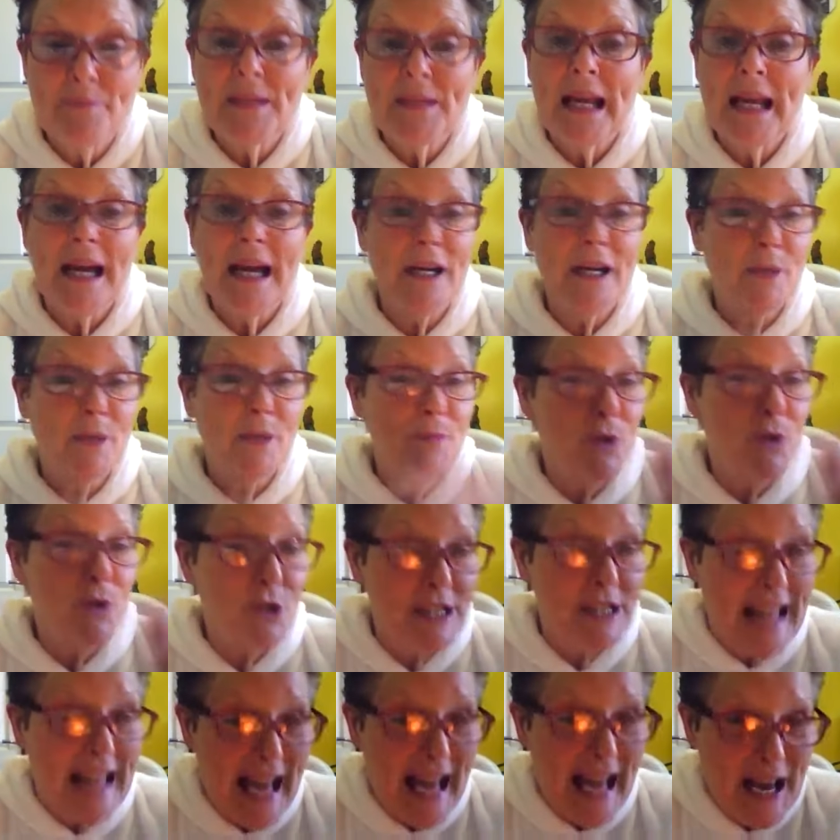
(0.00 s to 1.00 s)
And I'm not
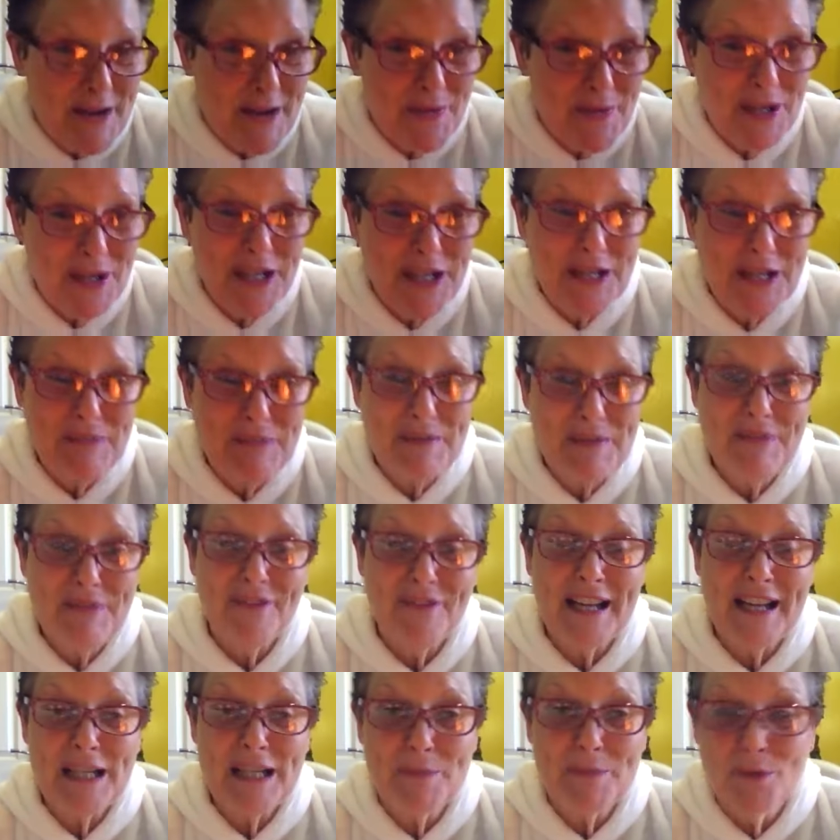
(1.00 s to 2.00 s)
saying we're going to be
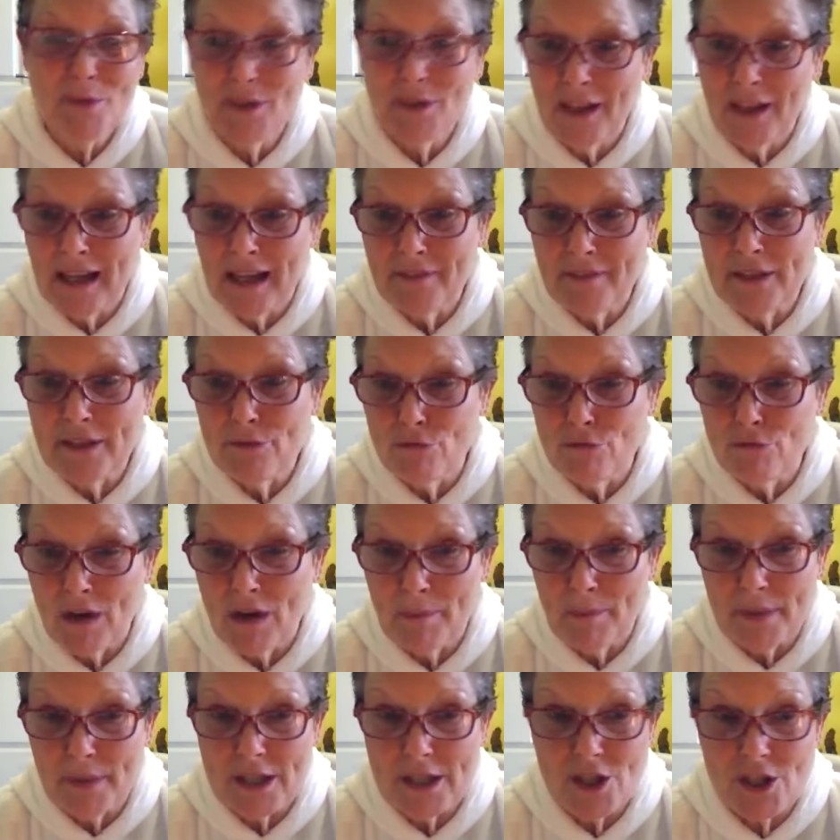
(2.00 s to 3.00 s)
Facebook Live in
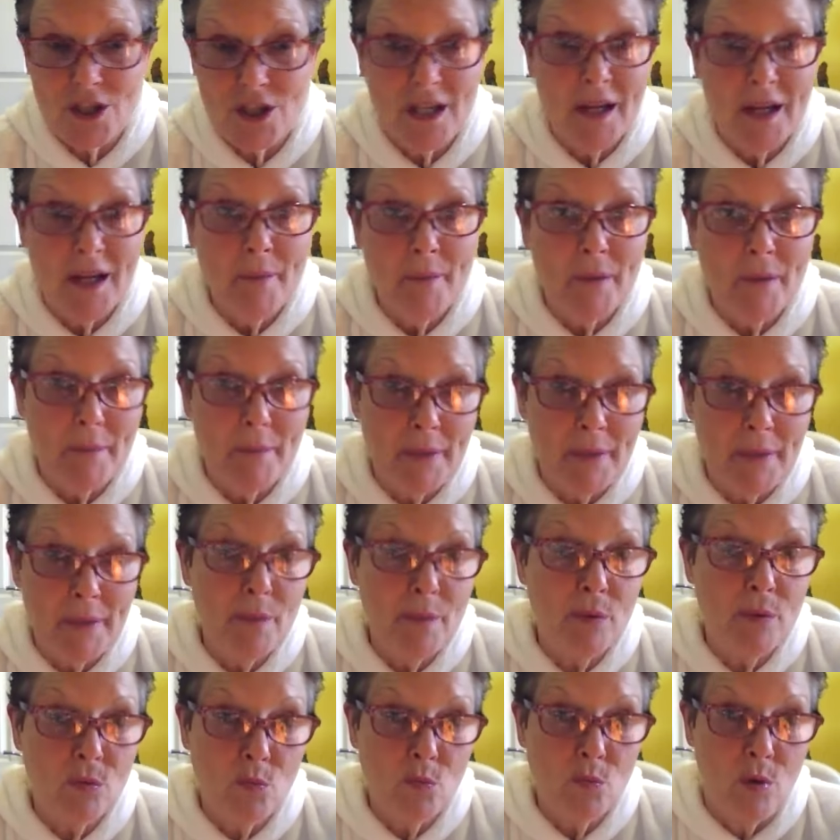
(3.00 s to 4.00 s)
rubbish, but
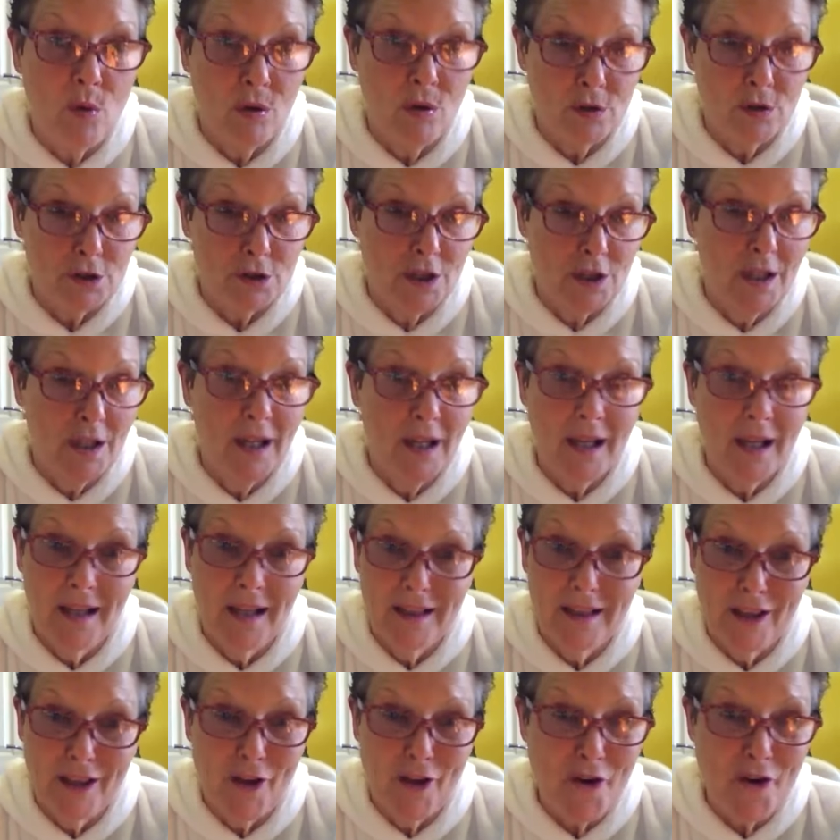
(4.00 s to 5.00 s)
people watch a
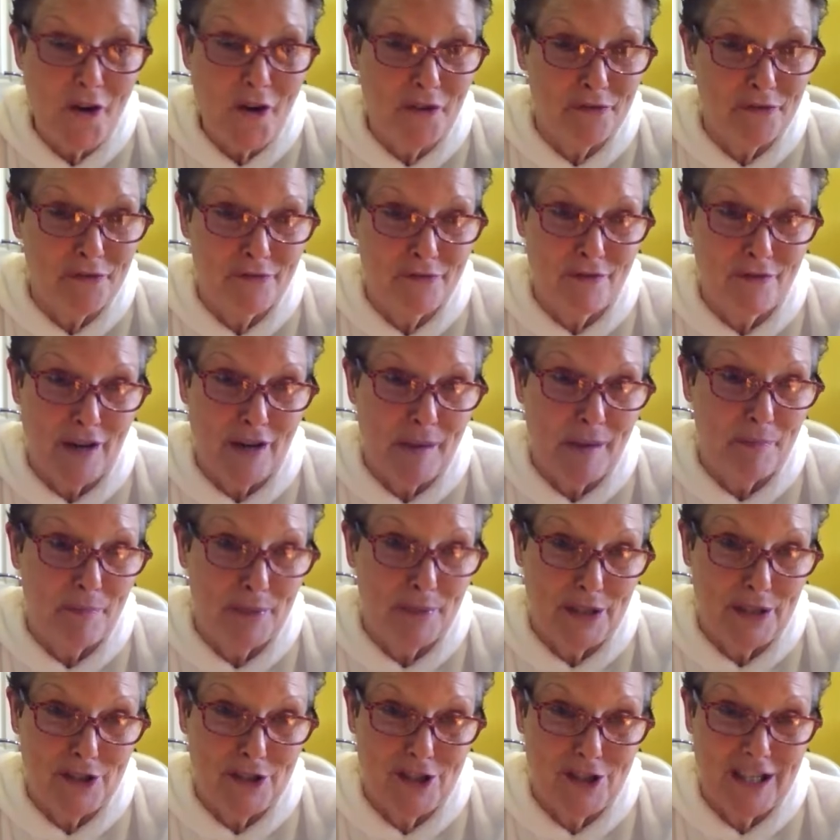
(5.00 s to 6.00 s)
lot of
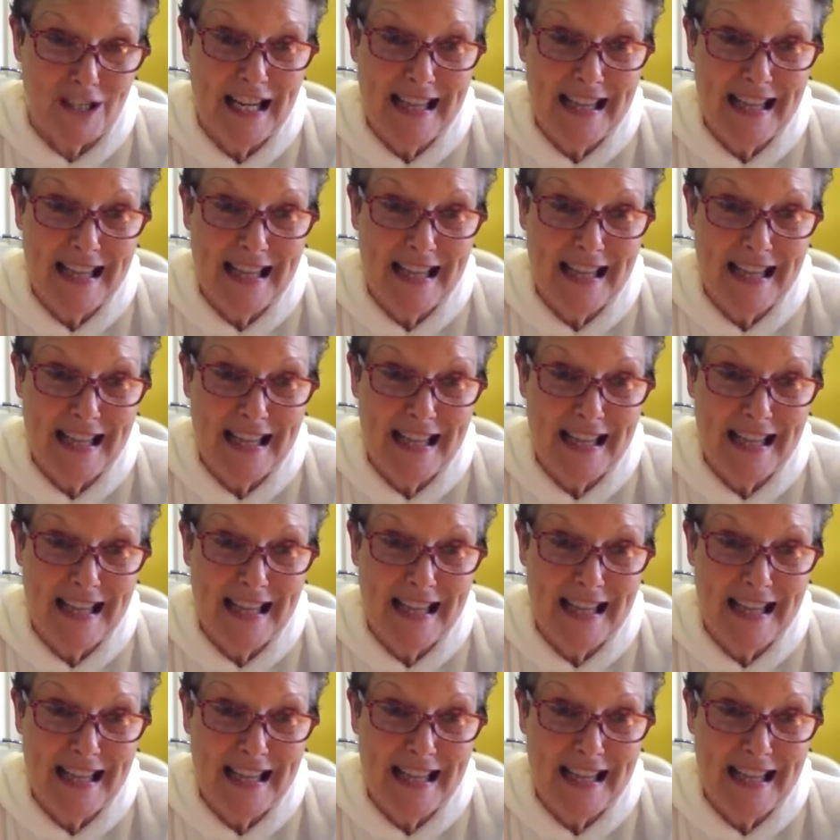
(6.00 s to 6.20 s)
rubbish.